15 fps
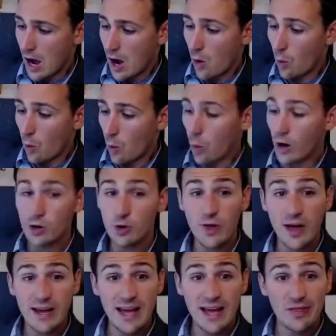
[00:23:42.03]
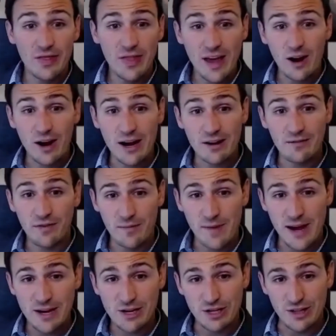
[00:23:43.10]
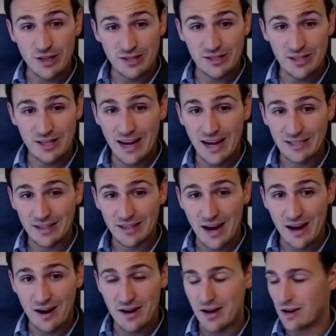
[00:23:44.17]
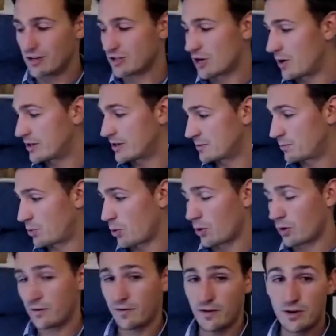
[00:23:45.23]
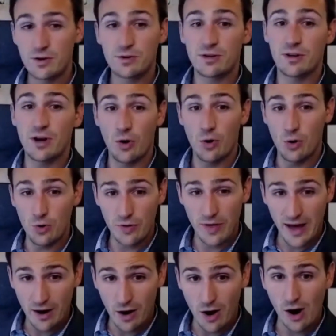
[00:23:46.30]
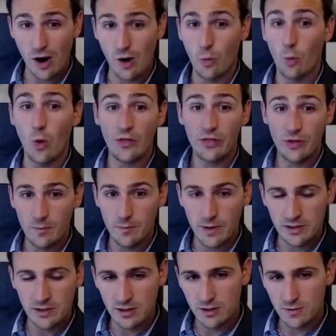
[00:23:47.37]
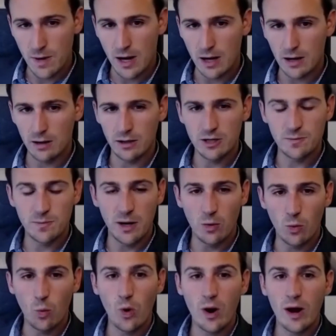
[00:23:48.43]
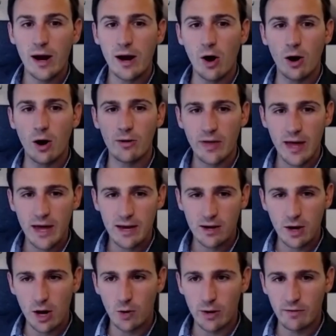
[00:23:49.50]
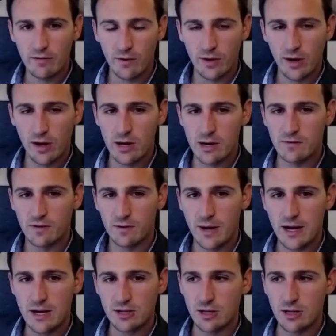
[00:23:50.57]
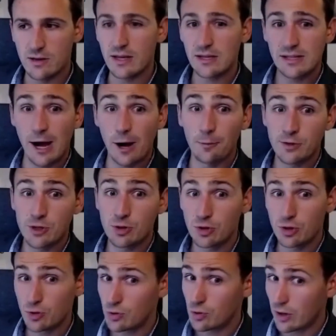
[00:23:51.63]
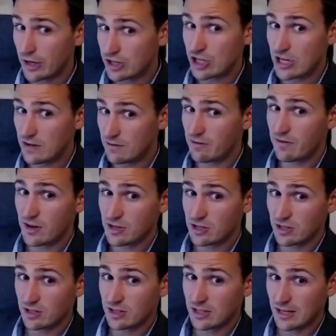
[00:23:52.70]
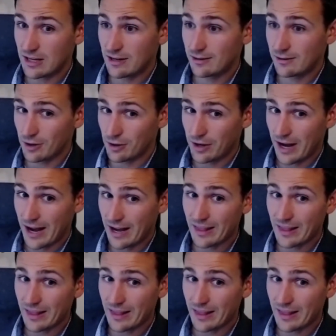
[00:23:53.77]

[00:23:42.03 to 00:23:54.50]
Where do they get their information? This is the next layer here. So it's important for you to know who they are, what their business model is, but where are they going for their information? This helps you to achieve efficiency, okay?